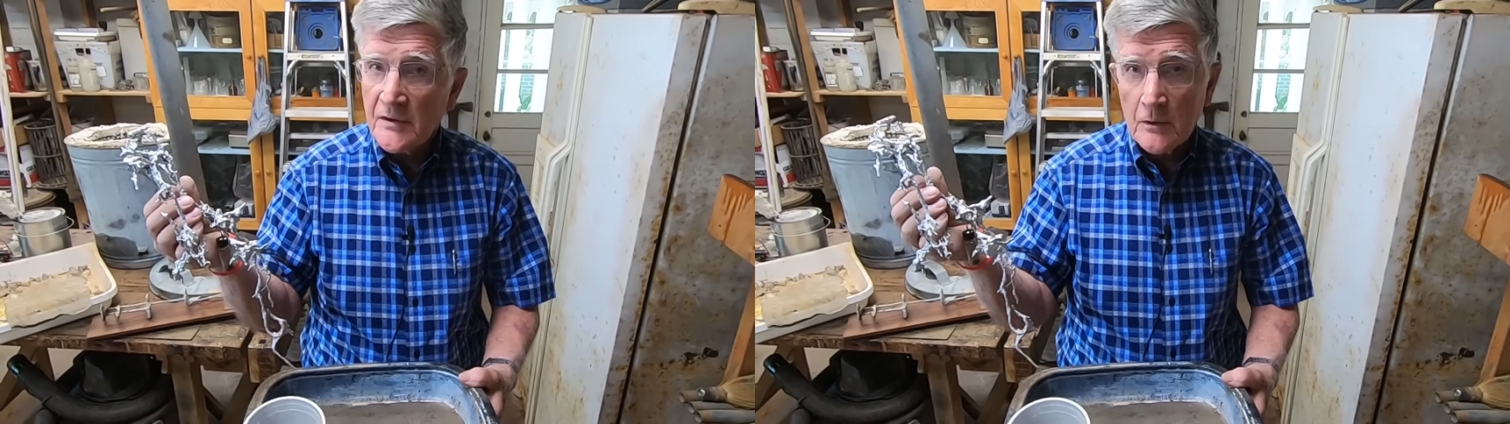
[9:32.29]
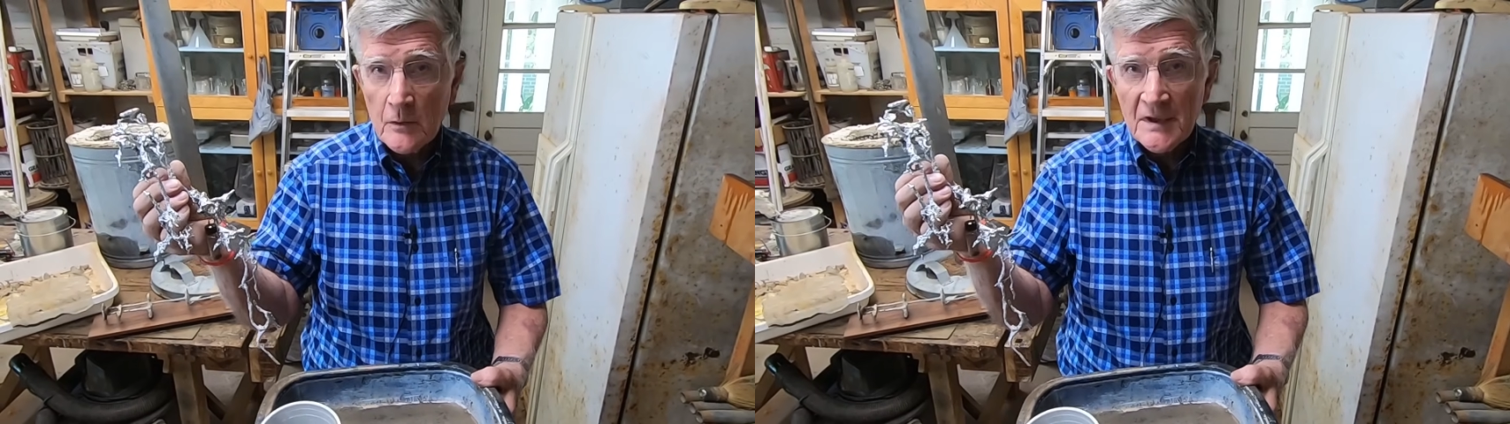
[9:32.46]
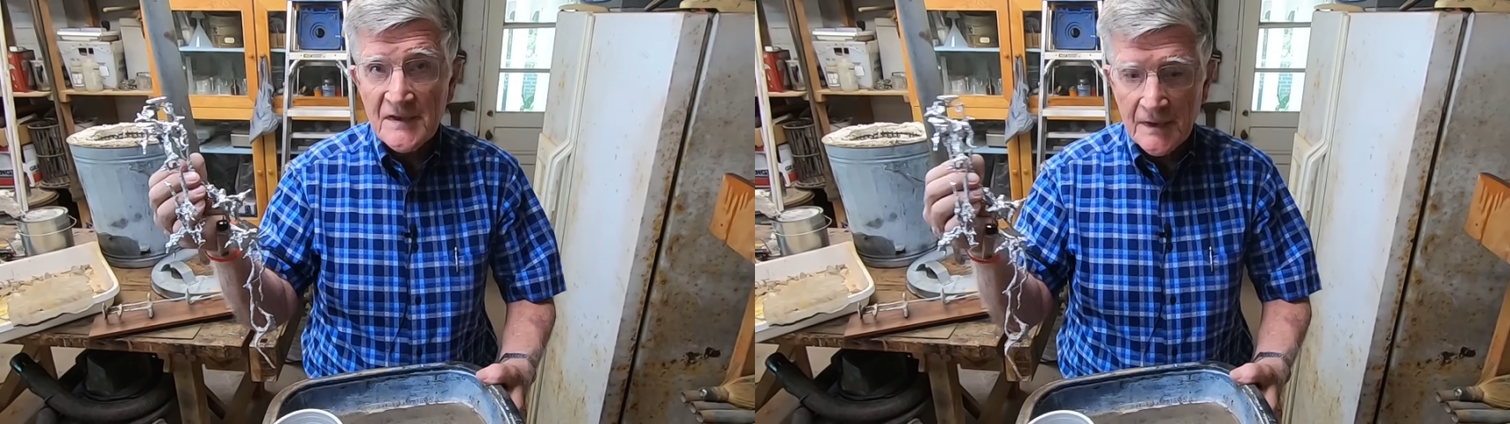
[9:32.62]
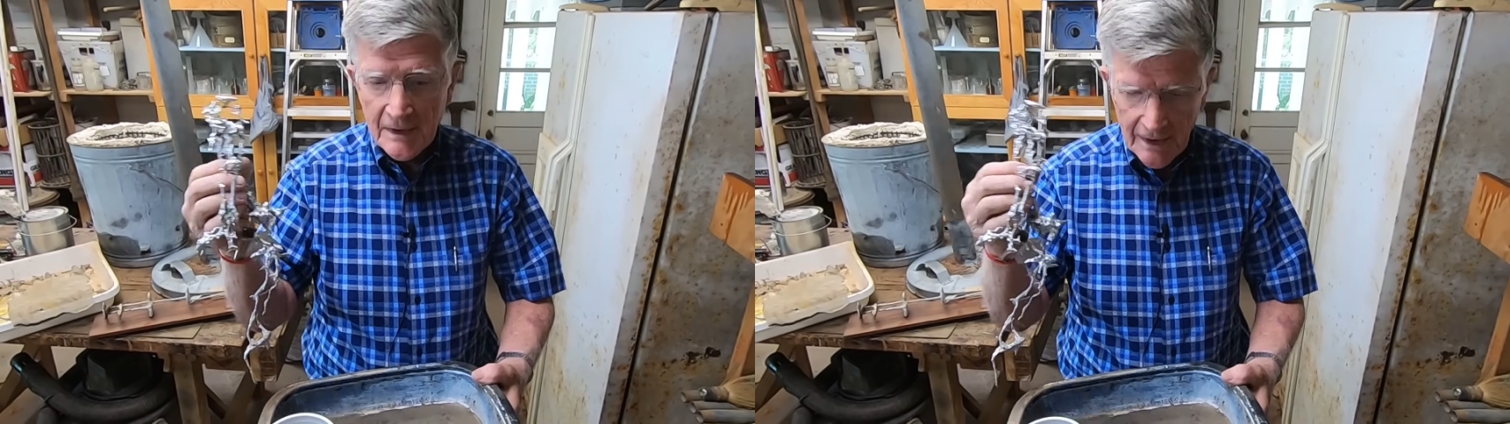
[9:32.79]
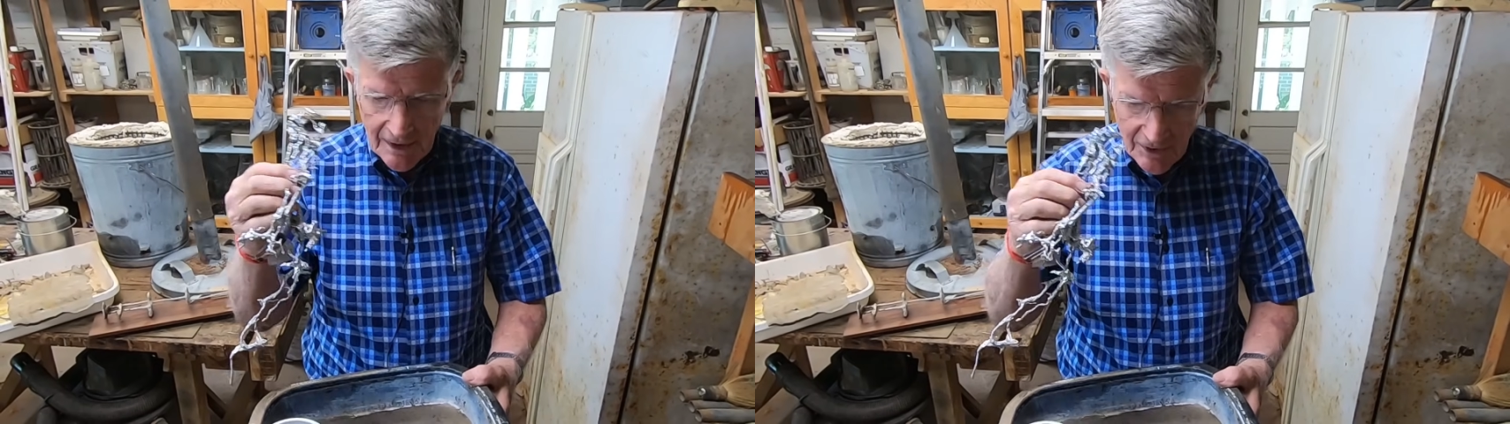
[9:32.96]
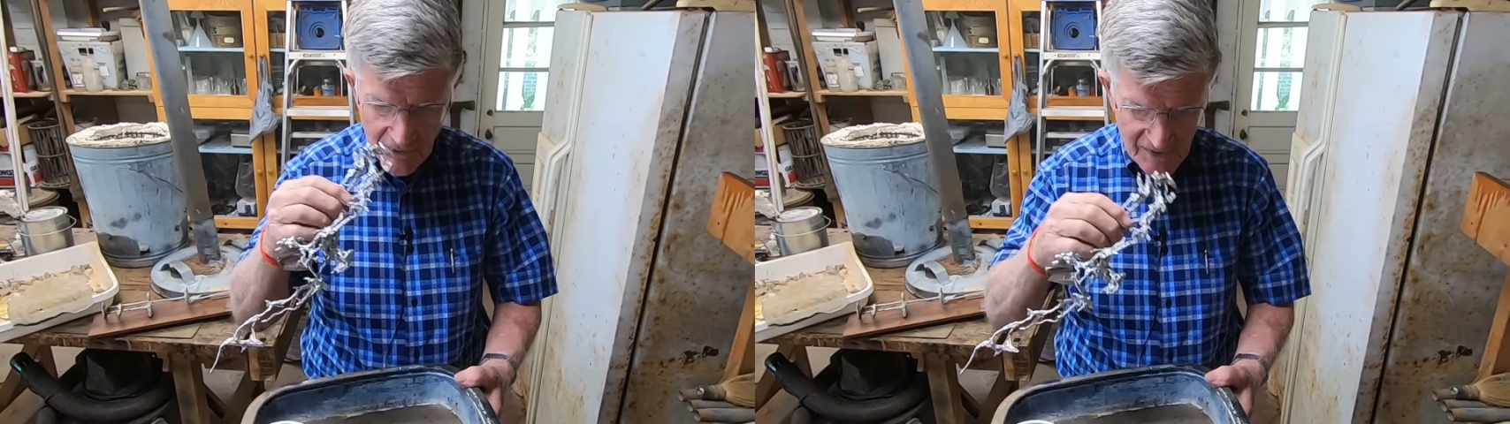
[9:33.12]
So once
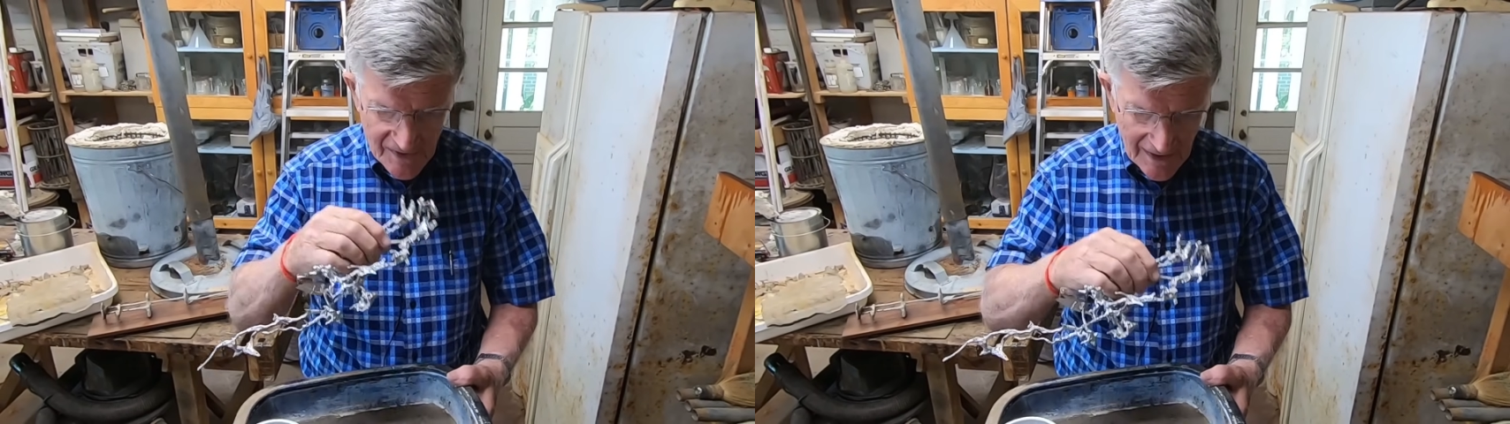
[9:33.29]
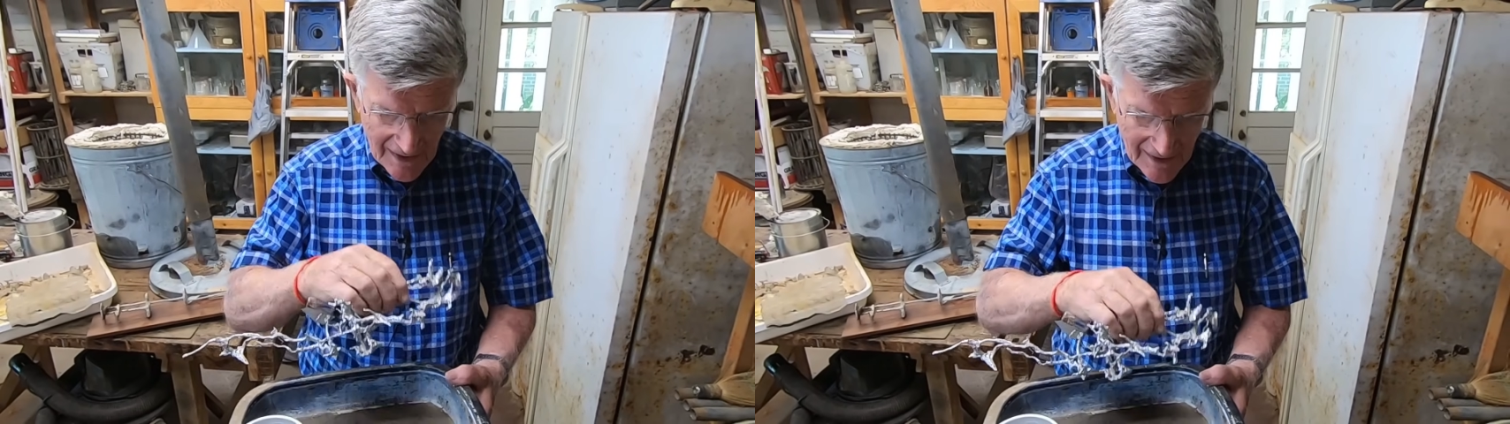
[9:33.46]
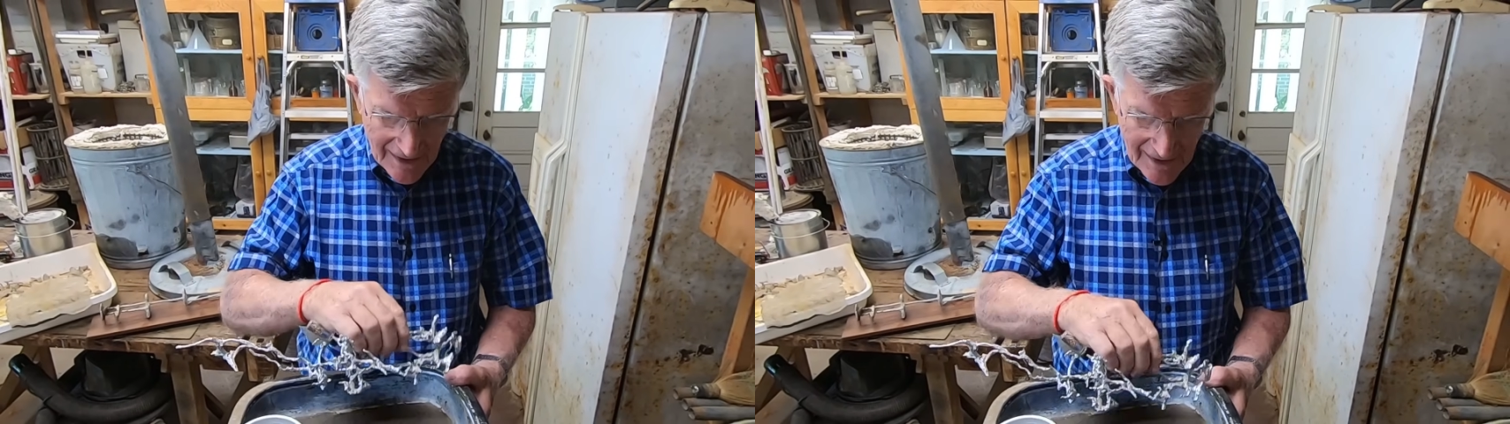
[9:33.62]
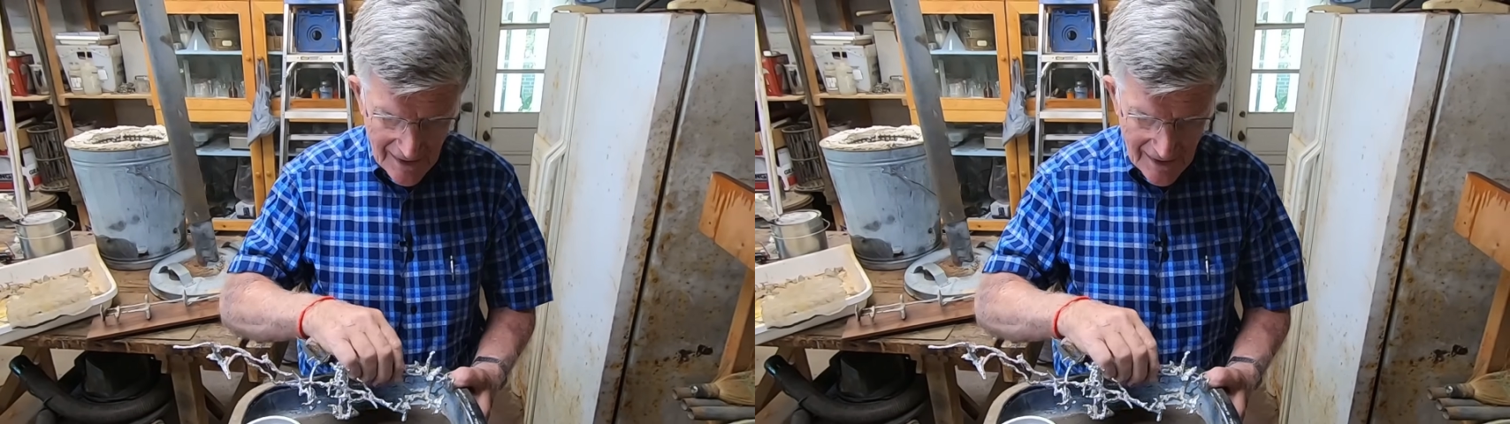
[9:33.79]
again, you see,